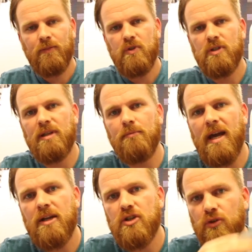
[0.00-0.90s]
Just
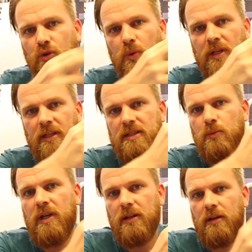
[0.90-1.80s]
imagine doing this
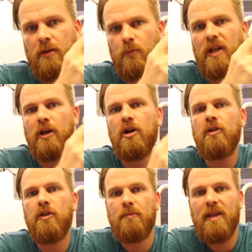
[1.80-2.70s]
with a condom.